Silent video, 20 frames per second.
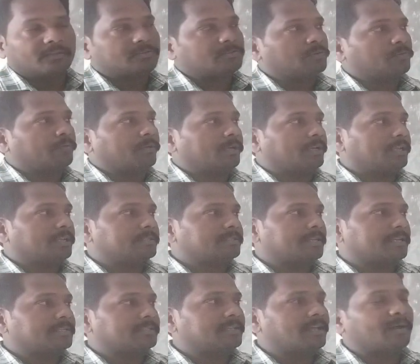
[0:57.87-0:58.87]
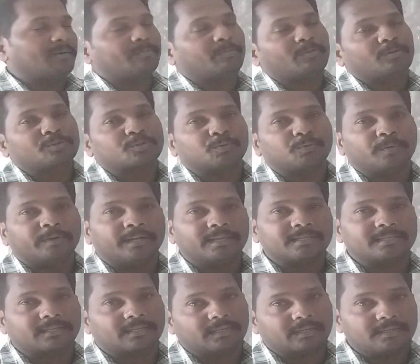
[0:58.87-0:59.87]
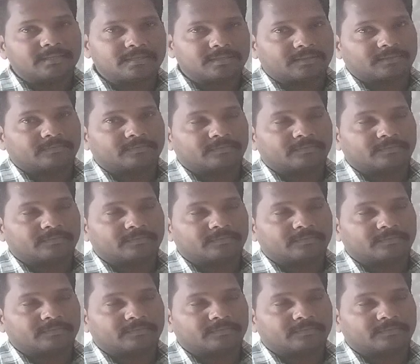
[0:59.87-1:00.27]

So various examples to be discussed.